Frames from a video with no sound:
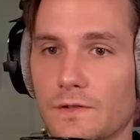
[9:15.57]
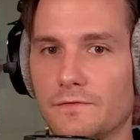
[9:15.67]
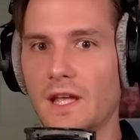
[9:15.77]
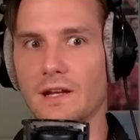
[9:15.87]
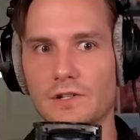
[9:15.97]
So
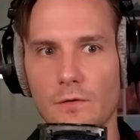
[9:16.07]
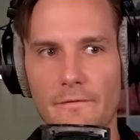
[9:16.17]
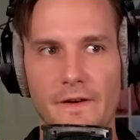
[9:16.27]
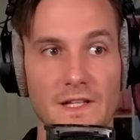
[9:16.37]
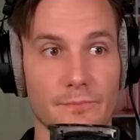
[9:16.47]
if they can show a
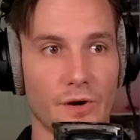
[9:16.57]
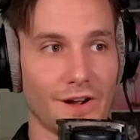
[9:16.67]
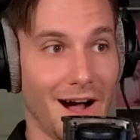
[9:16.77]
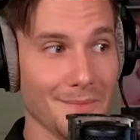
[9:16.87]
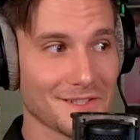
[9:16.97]
Facebook
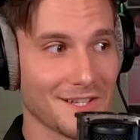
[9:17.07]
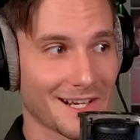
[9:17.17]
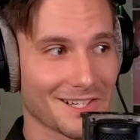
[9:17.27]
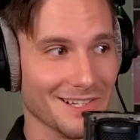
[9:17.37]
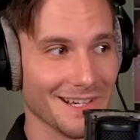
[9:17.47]
comment
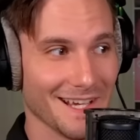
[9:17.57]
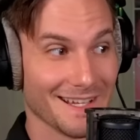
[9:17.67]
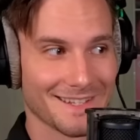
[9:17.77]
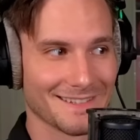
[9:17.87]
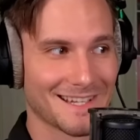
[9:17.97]
section
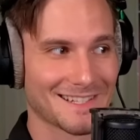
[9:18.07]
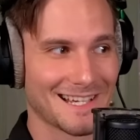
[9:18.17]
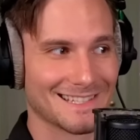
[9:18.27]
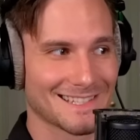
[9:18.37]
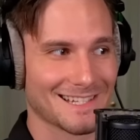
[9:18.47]
that
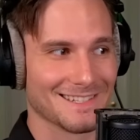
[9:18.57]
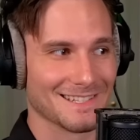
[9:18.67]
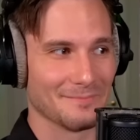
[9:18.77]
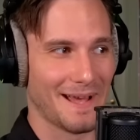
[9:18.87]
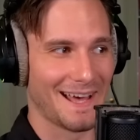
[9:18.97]
says this
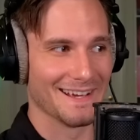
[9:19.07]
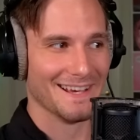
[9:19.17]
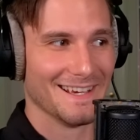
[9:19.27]
is bad,